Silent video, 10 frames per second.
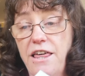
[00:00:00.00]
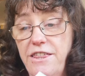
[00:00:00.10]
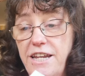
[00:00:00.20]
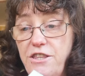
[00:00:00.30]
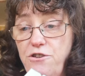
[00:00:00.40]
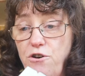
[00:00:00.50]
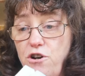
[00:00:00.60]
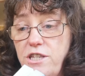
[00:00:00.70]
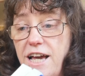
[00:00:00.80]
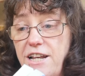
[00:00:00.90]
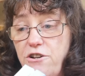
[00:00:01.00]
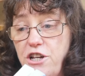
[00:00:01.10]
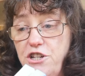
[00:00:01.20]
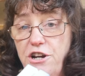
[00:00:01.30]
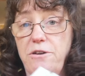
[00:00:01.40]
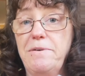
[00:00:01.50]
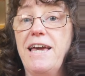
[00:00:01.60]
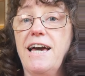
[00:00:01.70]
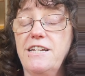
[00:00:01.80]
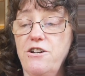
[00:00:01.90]
Then it thaws. I look at
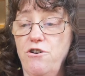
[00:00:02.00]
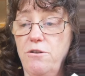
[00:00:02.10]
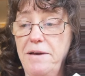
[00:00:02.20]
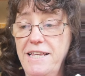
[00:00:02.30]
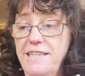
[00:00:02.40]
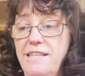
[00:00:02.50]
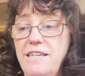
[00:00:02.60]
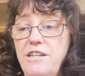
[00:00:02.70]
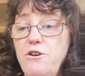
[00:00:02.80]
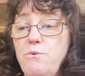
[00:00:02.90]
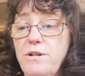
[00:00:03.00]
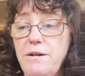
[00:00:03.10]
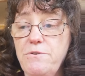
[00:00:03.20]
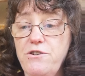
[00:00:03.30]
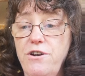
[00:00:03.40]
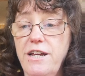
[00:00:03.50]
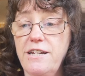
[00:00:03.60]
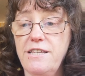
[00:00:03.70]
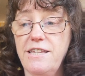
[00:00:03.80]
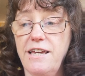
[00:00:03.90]
Jeremy, and it all makes sense. I know what I was trying
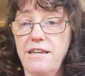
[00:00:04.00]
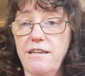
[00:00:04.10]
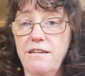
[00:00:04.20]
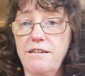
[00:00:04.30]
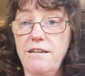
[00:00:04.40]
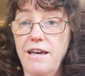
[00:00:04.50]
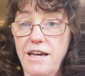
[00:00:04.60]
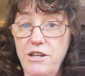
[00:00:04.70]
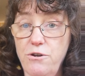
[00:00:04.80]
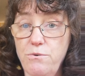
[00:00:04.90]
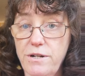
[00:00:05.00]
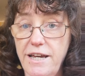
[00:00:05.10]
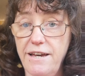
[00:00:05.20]
to say. I know what I